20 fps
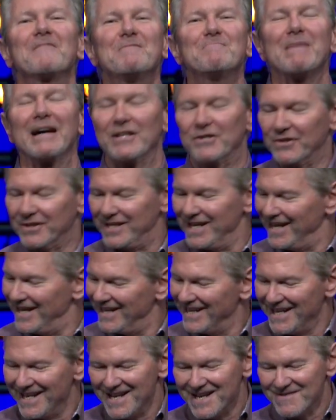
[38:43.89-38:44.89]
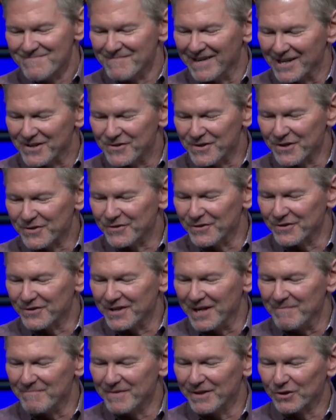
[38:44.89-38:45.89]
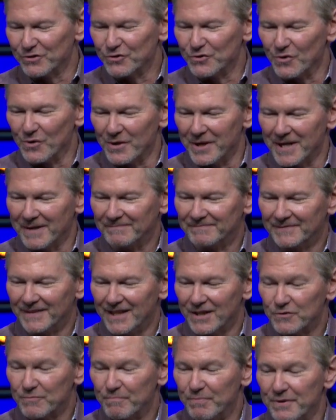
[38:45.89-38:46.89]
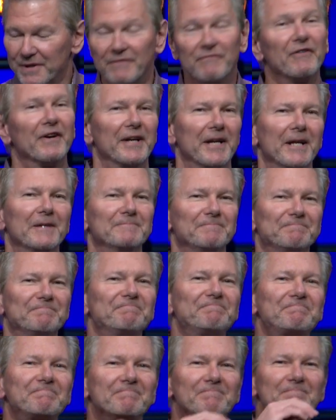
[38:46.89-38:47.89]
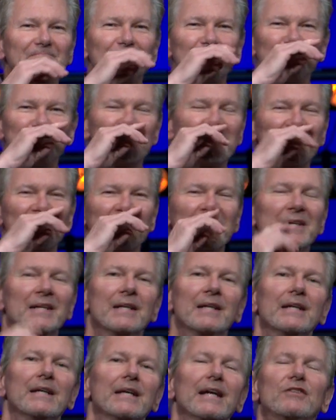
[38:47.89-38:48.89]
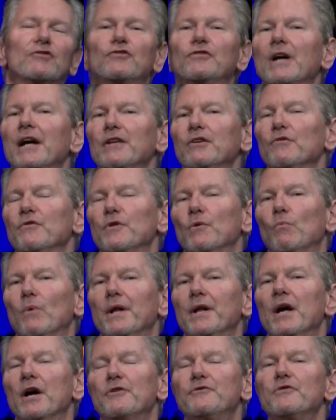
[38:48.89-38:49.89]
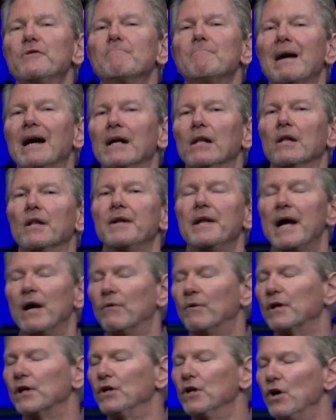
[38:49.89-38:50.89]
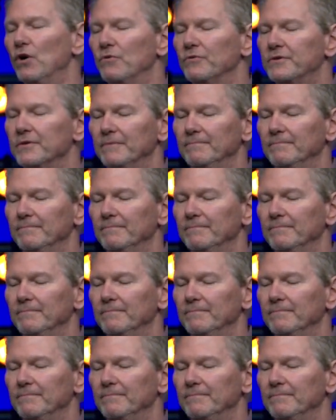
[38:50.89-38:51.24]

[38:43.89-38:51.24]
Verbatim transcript: my, my sister sent me a story, it's pretty funny. It's titled The 100 Mile an Hour Goat.